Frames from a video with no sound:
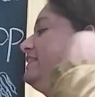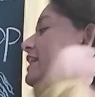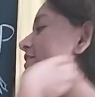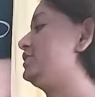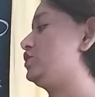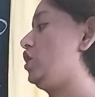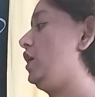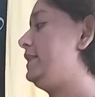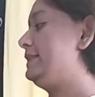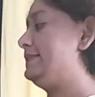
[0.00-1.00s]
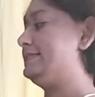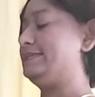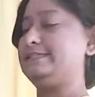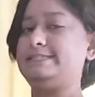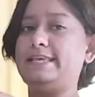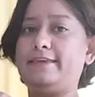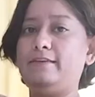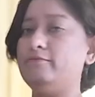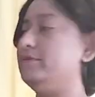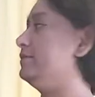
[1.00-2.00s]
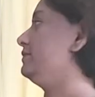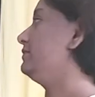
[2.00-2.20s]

That is called the second word.